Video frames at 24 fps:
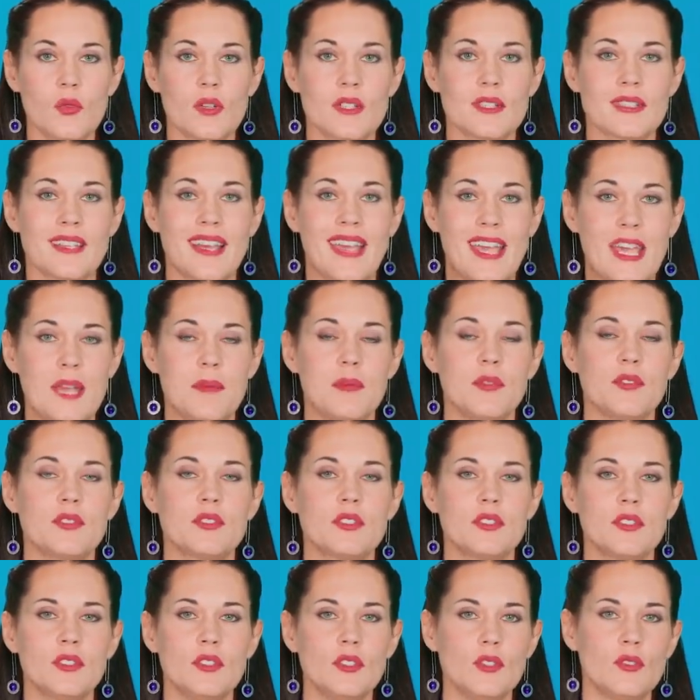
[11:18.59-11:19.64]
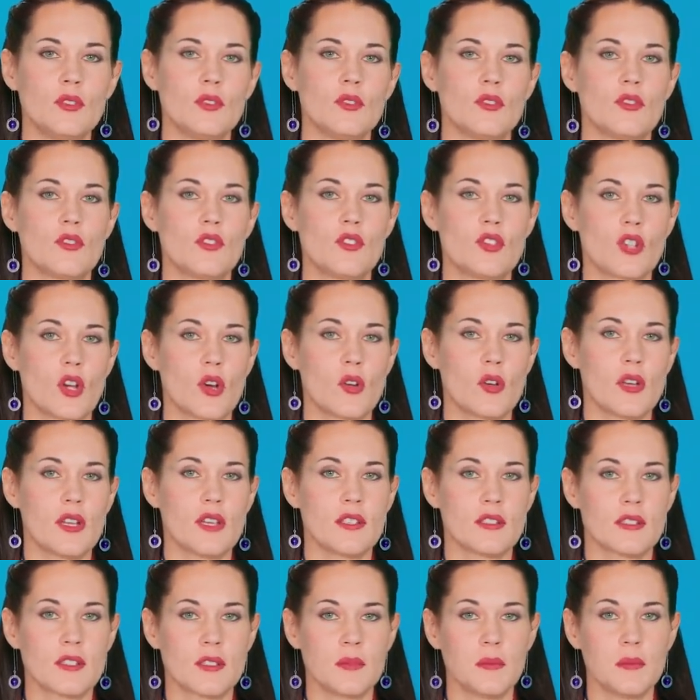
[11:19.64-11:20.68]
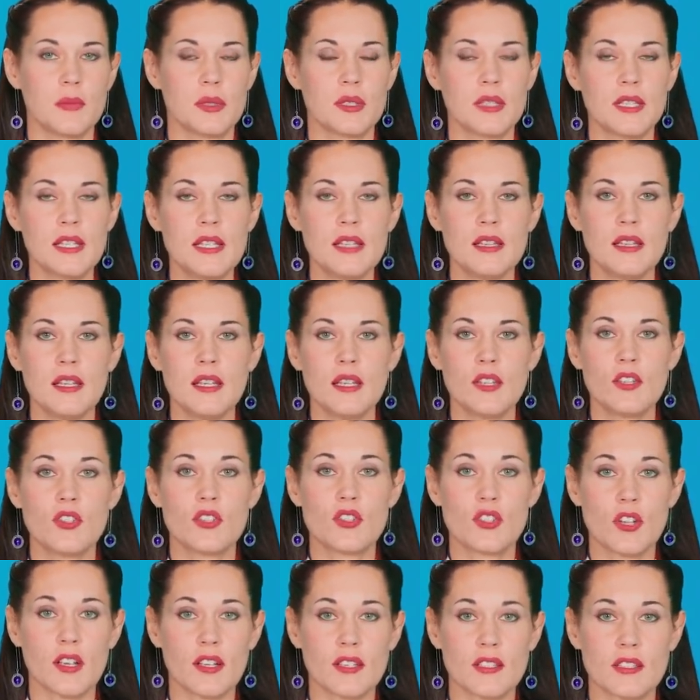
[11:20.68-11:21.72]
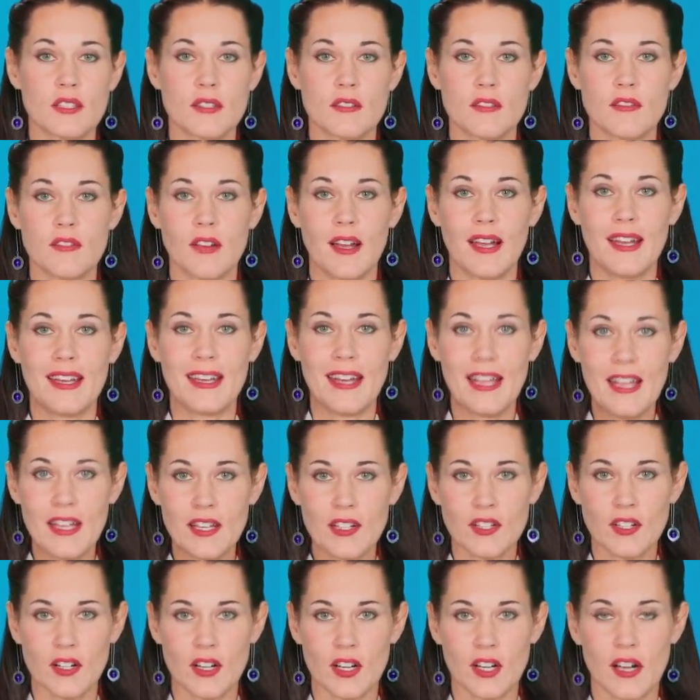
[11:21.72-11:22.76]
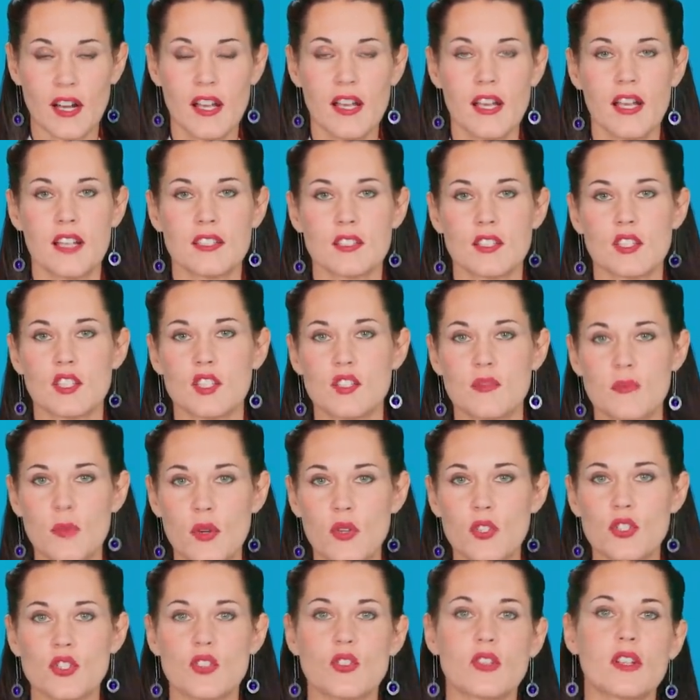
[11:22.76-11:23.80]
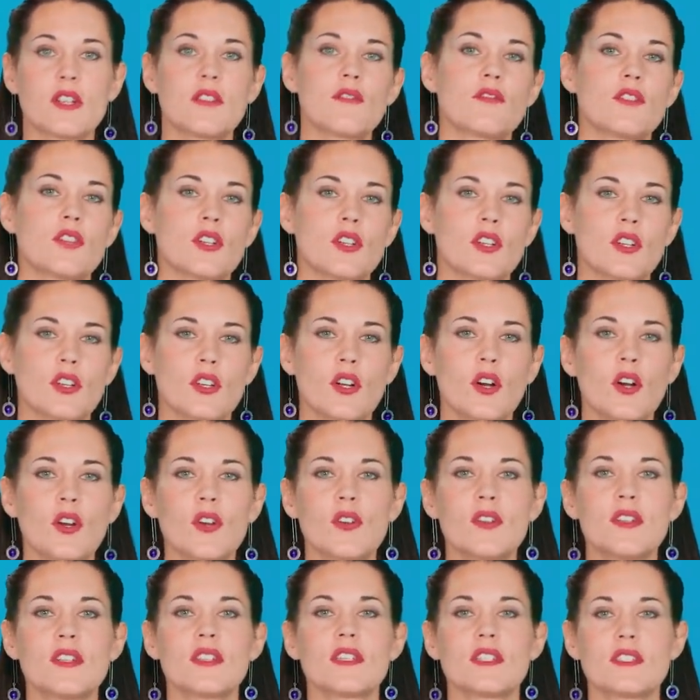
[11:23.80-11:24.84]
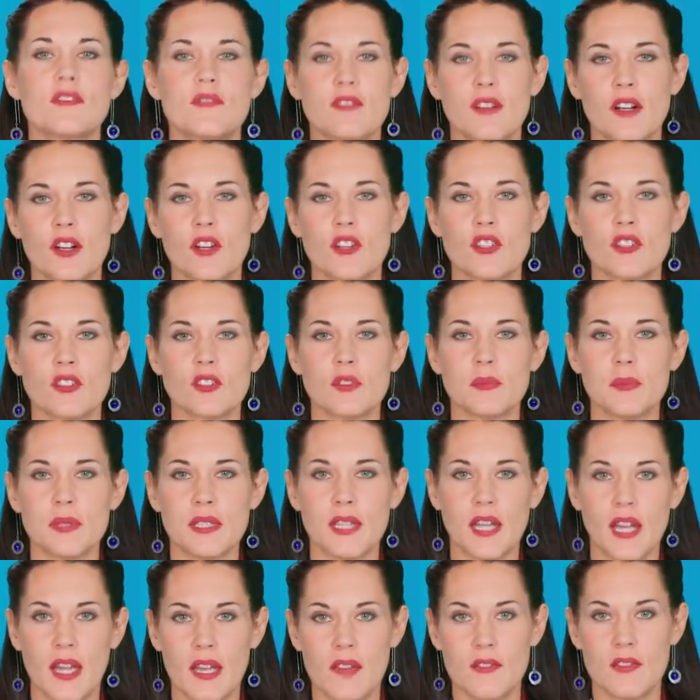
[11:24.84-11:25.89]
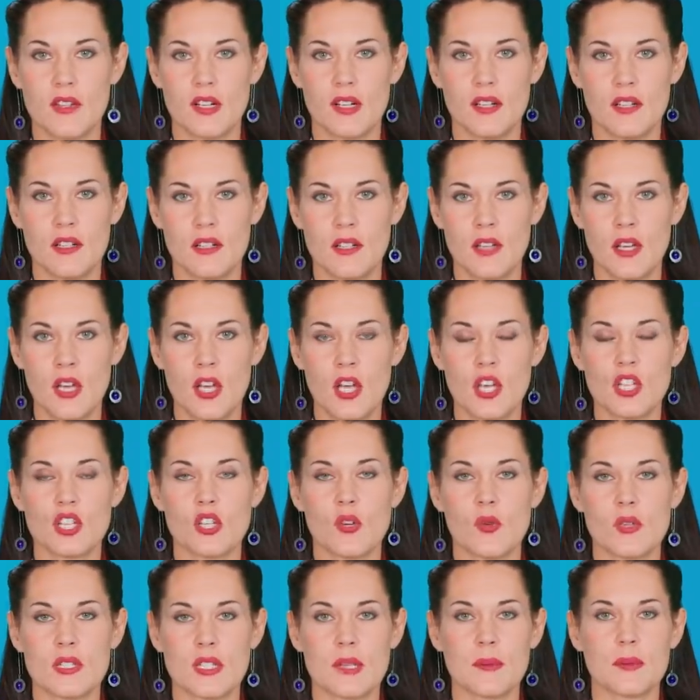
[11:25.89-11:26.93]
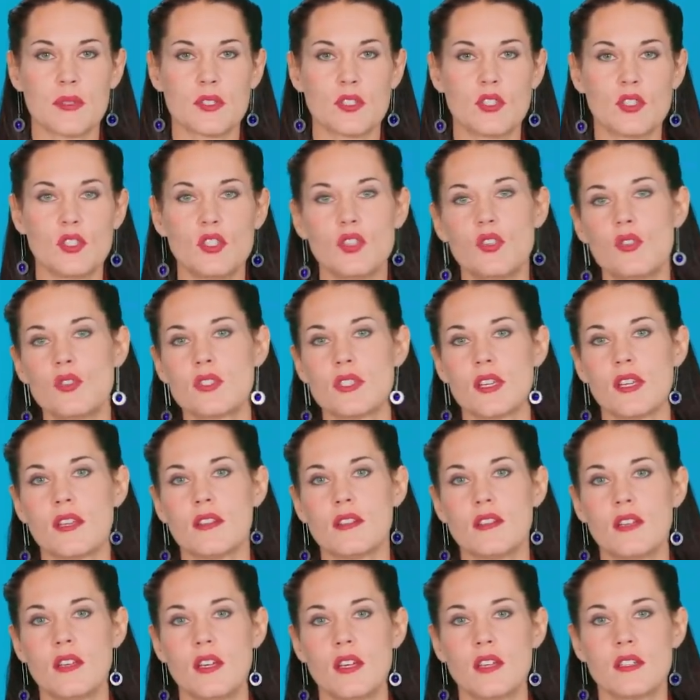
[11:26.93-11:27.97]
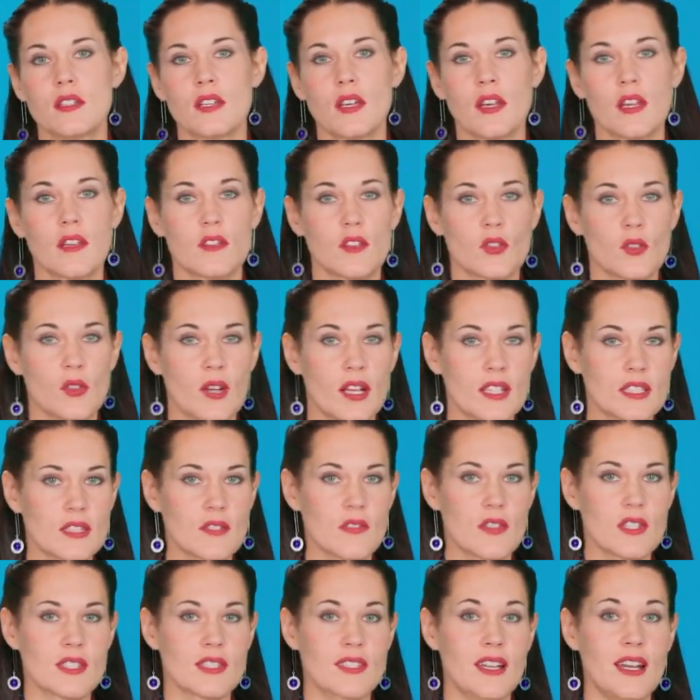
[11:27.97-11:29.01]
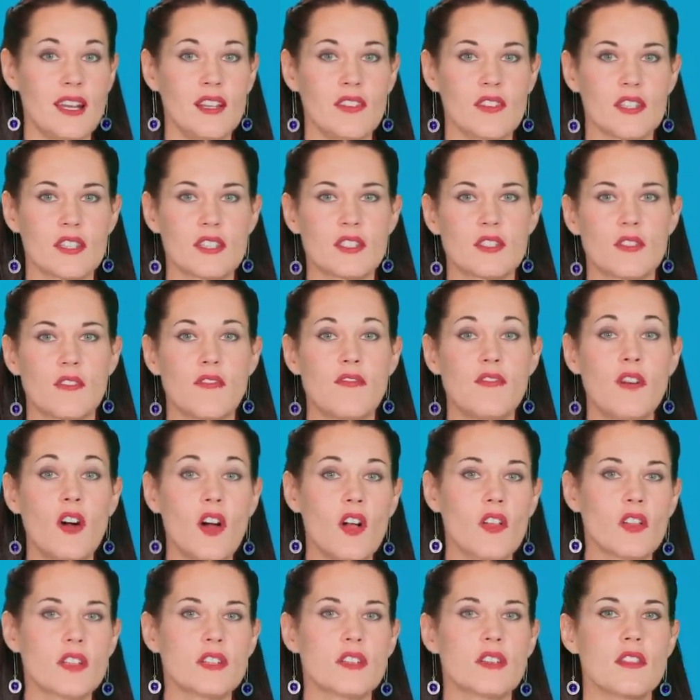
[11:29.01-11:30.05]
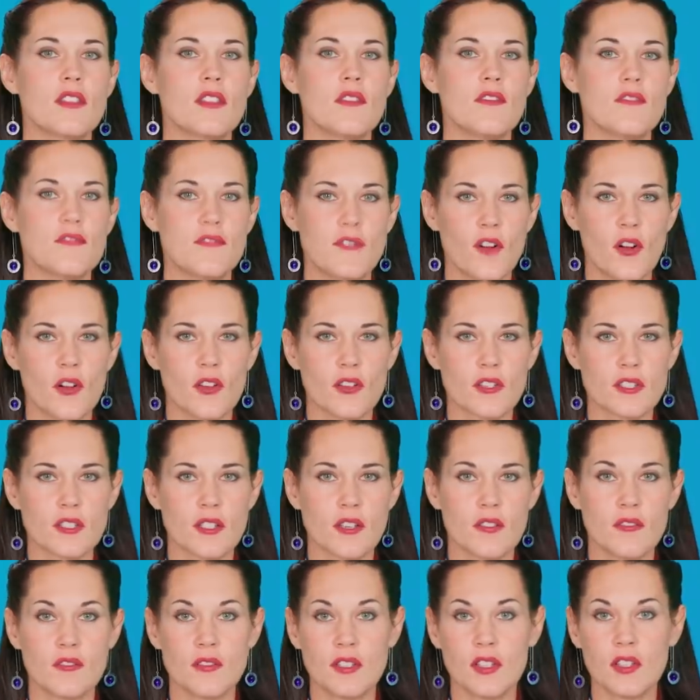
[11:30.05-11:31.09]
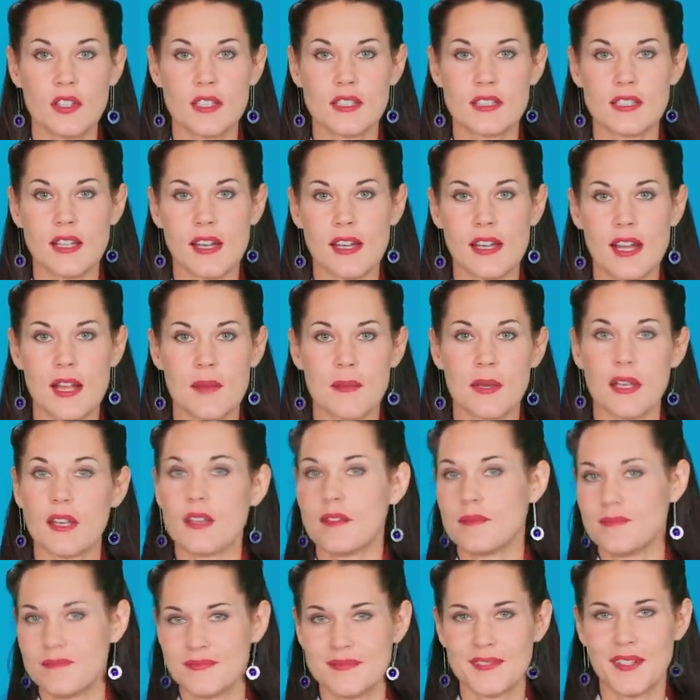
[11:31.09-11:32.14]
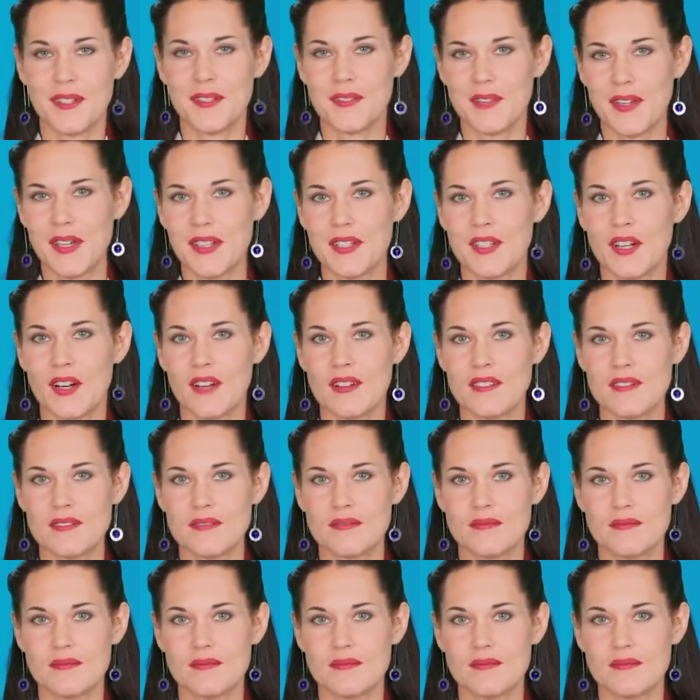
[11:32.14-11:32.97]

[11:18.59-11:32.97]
was able to use Jody's completely justified anger as a smokescreen for her own dysfunctional behavior she was able to use it to get the rest of the stylists to fall into the false villain dynamic of anger.